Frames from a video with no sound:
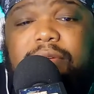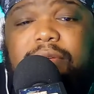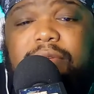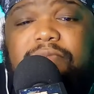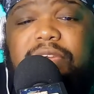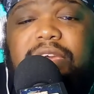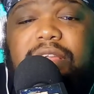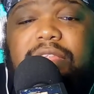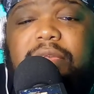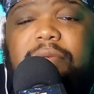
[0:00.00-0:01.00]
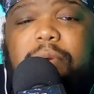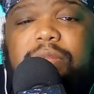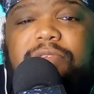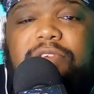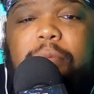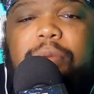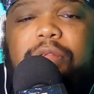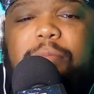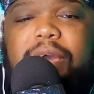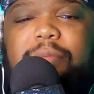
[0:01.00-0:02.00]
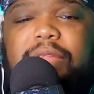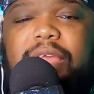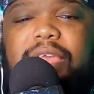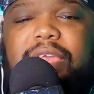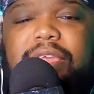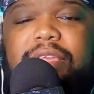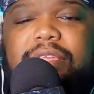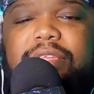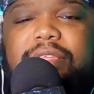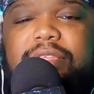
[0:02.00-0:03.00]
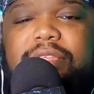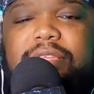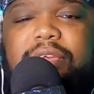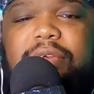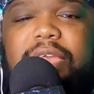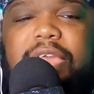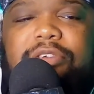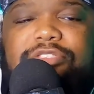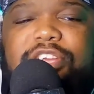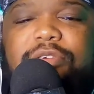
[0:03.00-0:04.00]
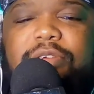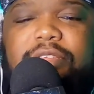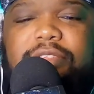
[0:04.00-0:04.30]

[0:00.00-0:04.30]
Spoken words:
If he cooked it, he was gonna burn the bottom of that egg. He ain't gonna show it.